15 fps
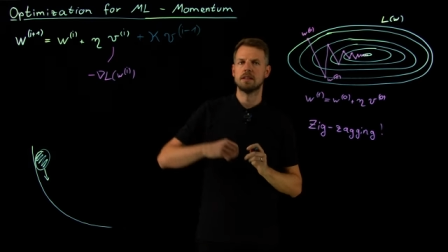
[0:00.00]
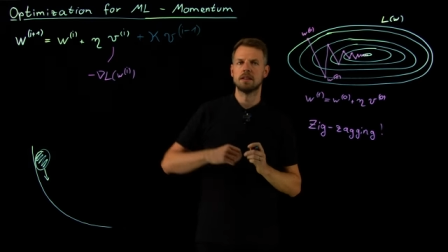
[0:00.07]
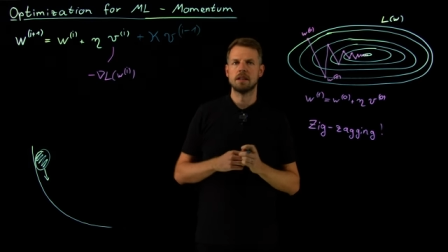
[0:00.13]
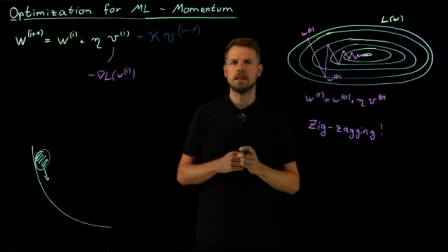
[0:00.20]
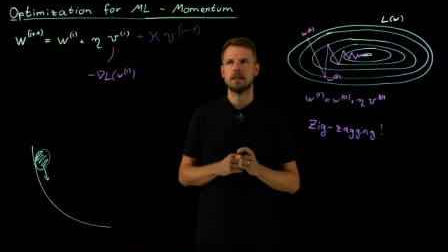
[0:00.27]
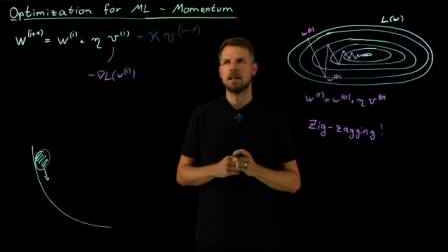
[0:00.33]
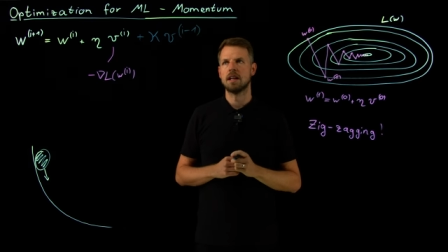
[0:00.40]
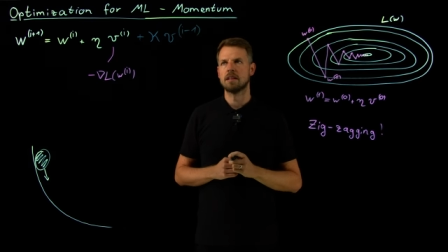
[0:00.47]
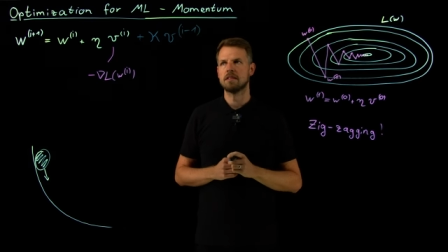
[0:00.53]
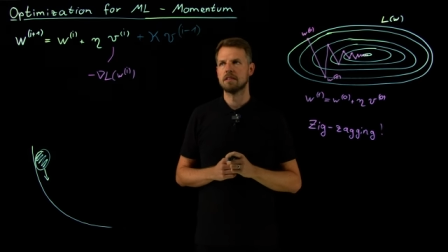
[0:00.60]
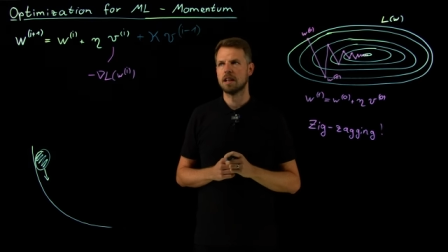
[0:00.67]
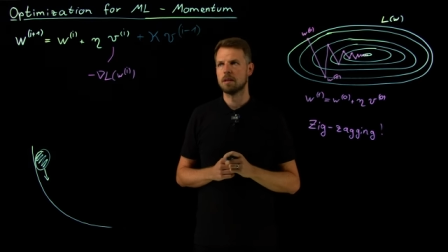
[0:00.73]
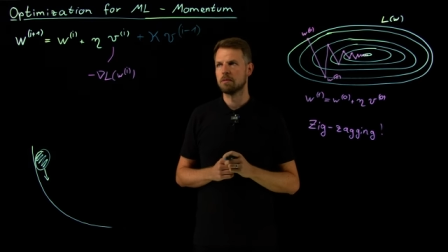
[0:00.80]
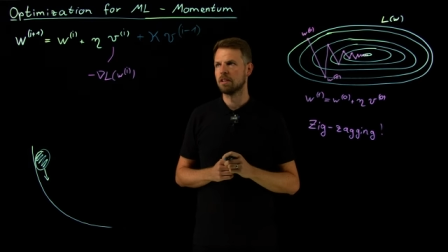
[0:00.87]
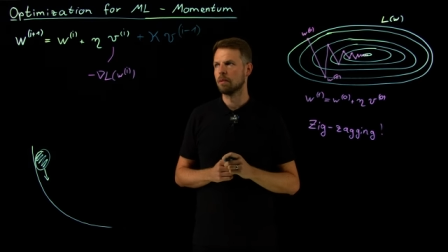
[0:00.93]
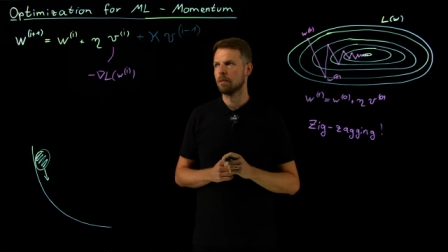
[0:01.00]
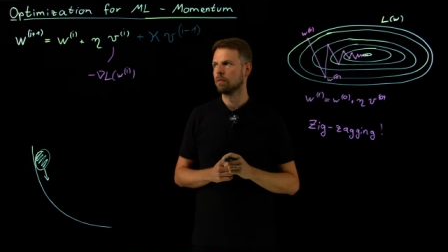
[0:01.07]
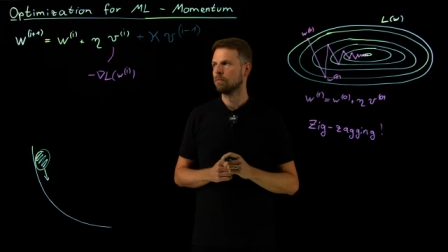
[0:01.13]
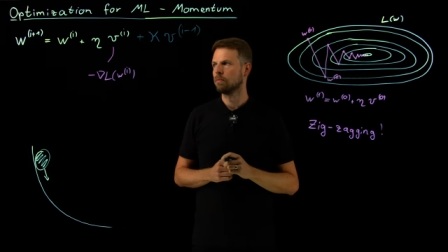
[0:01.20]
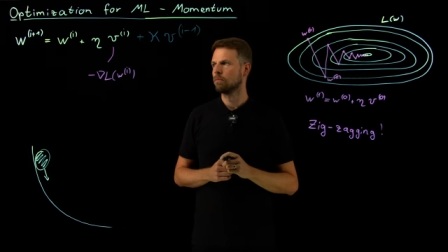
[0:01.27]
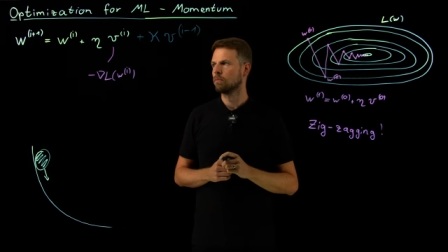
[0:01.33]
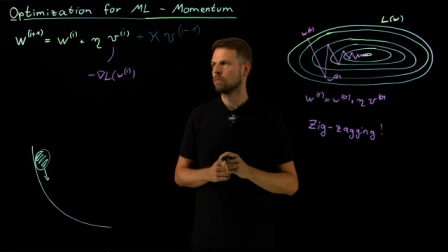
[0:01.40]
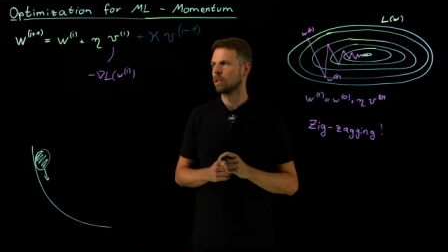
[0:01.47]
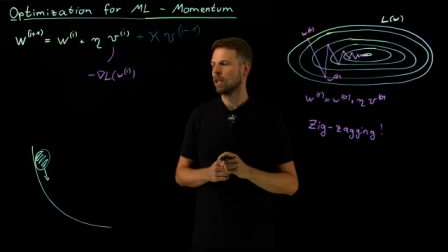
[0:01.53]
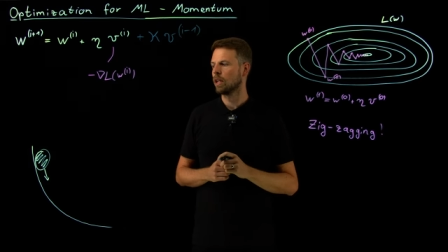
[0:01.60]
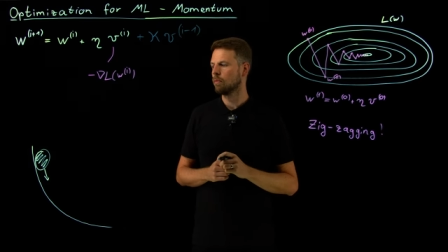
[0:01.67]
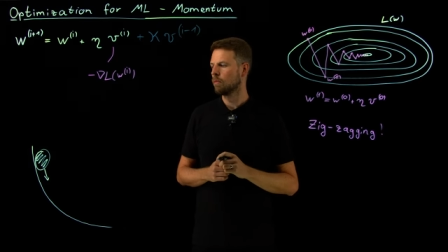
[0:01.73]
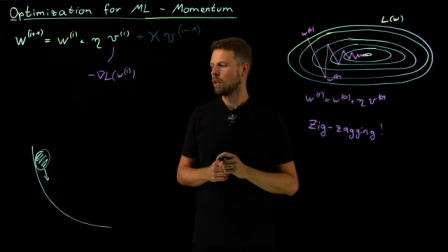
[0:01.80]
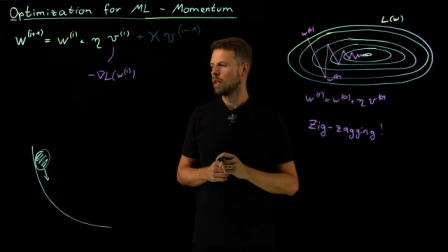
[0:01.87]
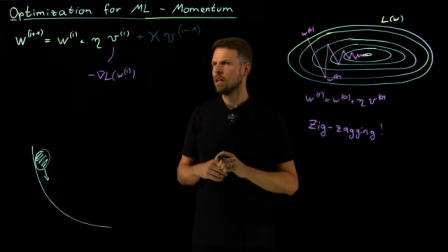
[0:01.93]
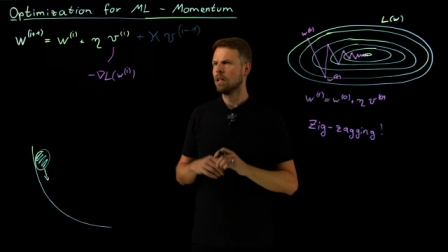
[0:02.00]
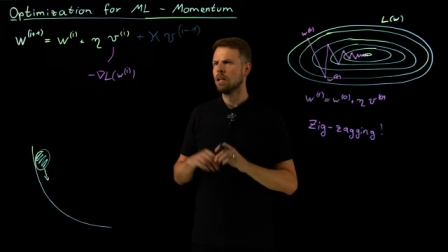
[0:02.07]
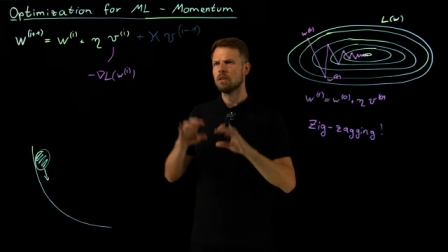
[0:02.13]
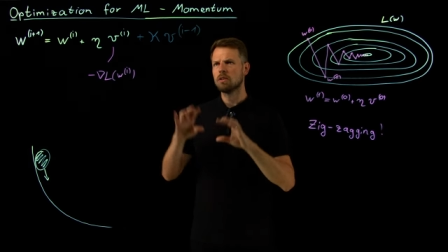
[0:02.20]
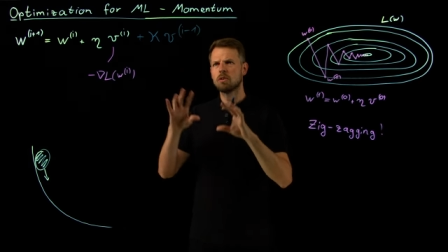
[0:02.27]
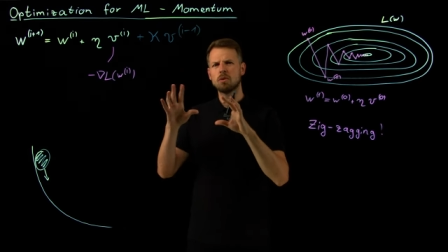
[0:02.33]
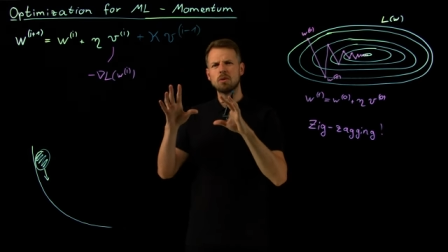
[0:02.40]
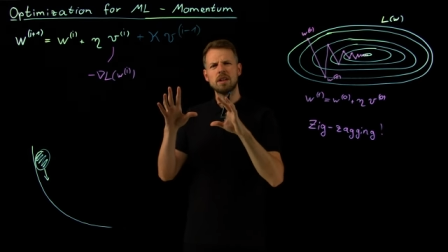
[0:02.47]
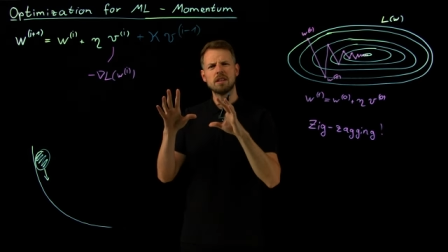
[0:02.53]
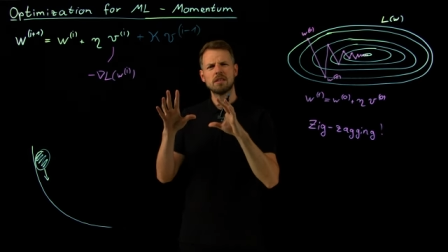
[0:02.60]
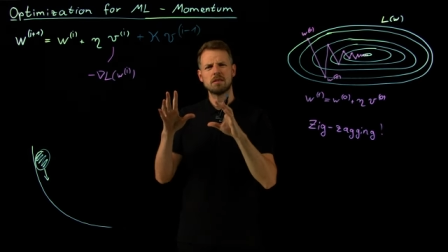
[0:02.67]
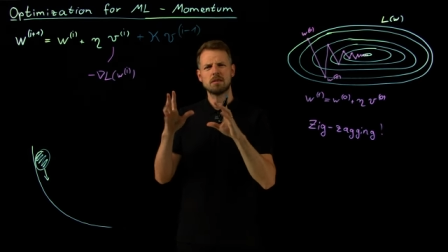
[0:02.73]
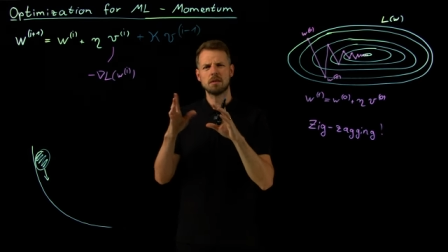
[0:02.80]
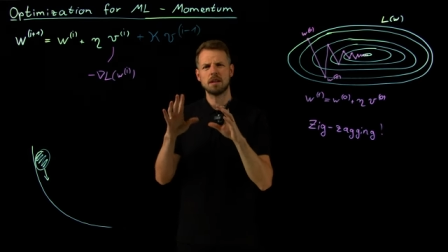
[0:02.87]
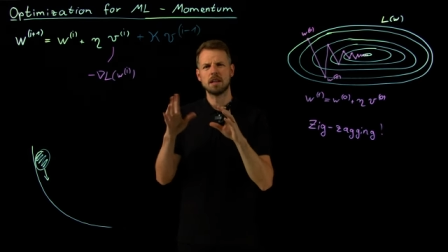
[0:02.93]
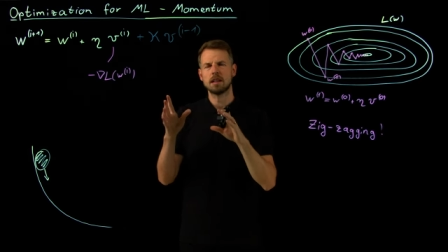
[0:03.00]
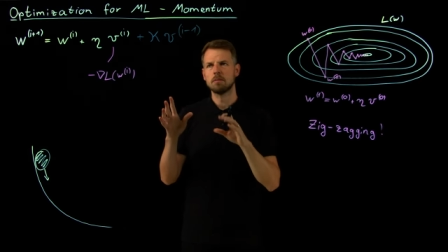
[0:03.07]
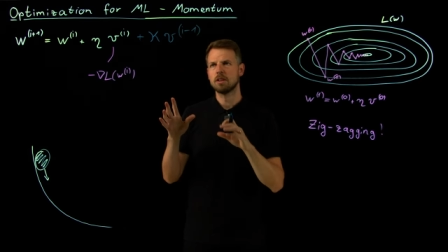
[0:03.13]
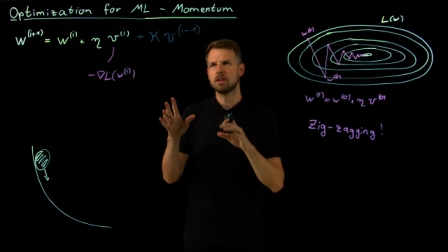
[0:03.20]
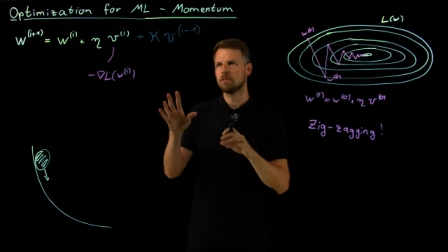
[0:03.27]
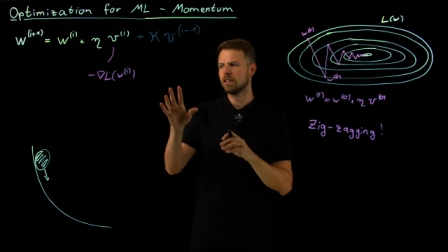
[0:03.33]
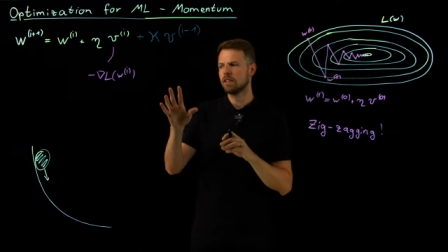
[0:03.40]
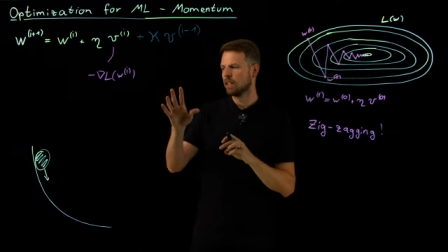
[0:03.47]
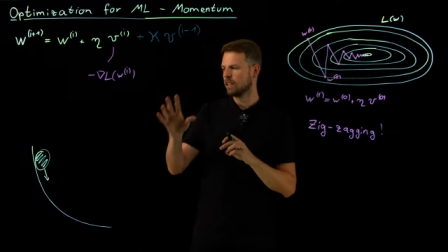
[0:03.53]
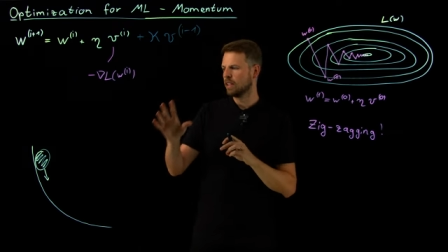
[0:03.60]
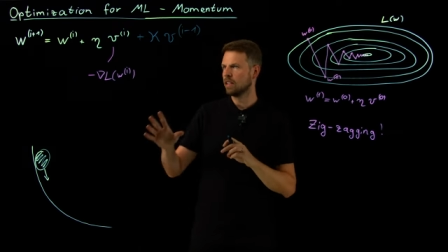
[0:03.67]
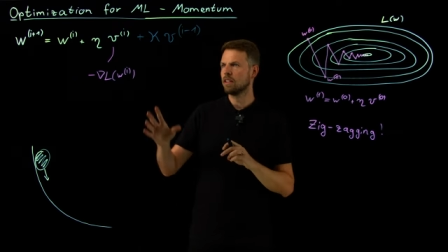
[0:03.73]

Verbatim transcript: in the last time step. Okay, so here's a little bit of the idea.